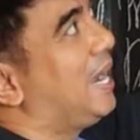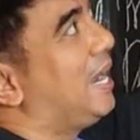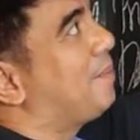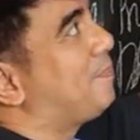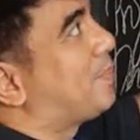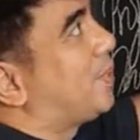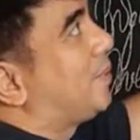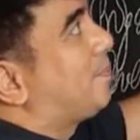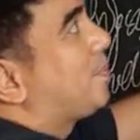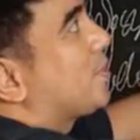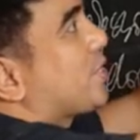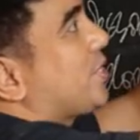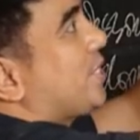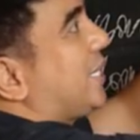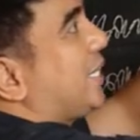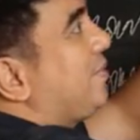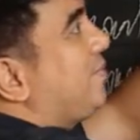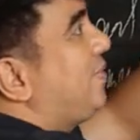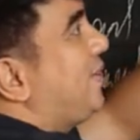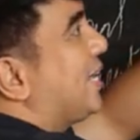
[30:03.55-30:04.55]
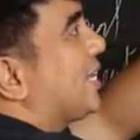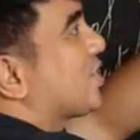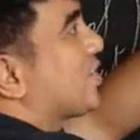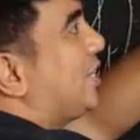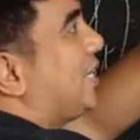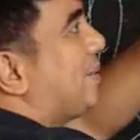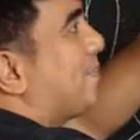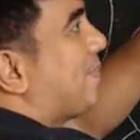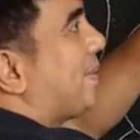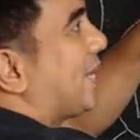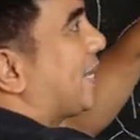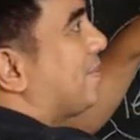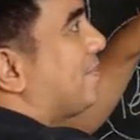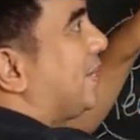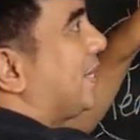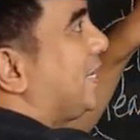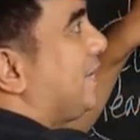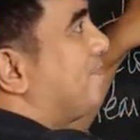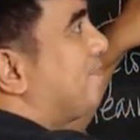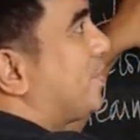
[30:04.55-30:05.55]
Ang purpose ng reflection ay para
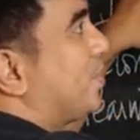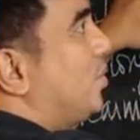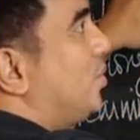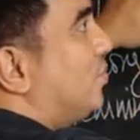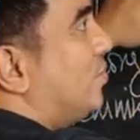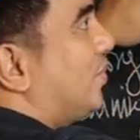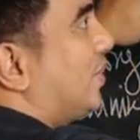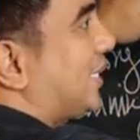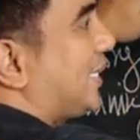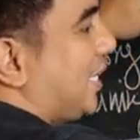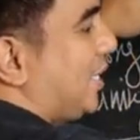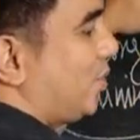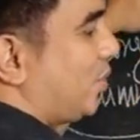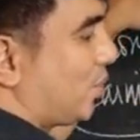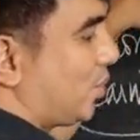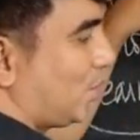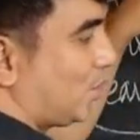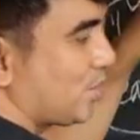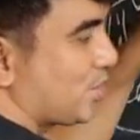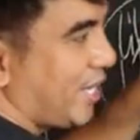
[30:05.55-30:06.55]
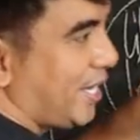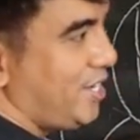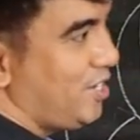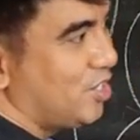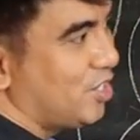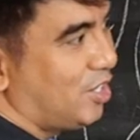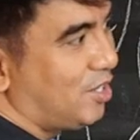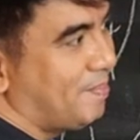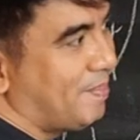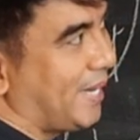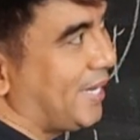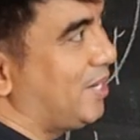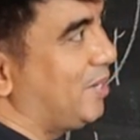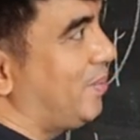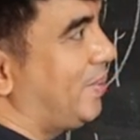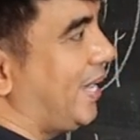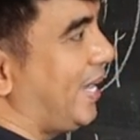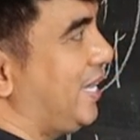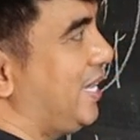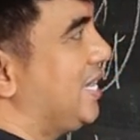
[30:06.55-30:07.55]
mag-improve. At tinuro ko sa inyo, by the
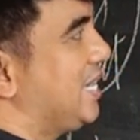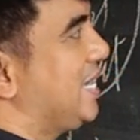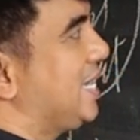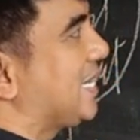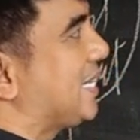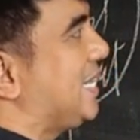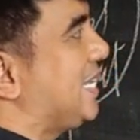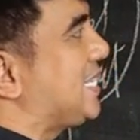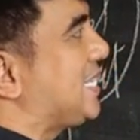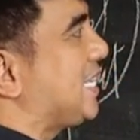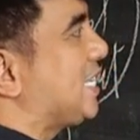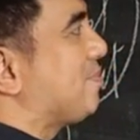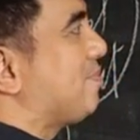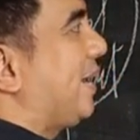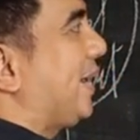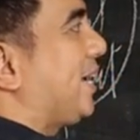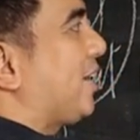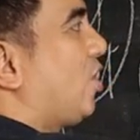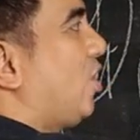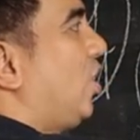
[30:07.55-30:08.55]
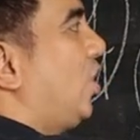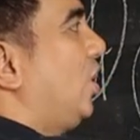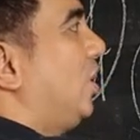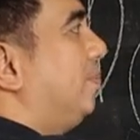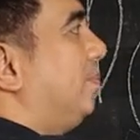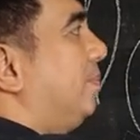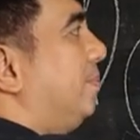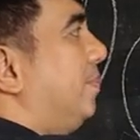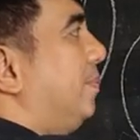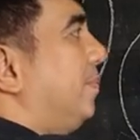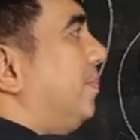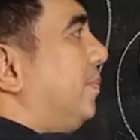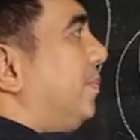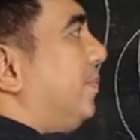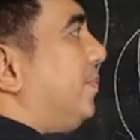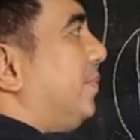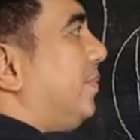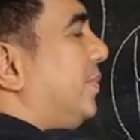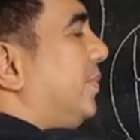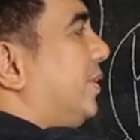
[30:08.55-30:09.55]
way, this is by Kolb.
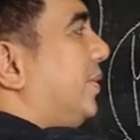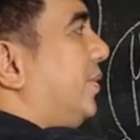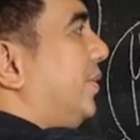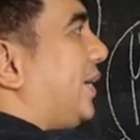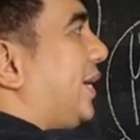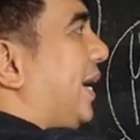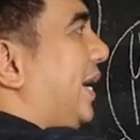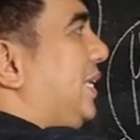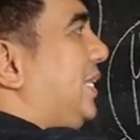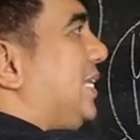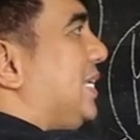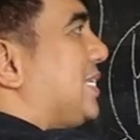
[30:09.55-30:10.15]
Okay?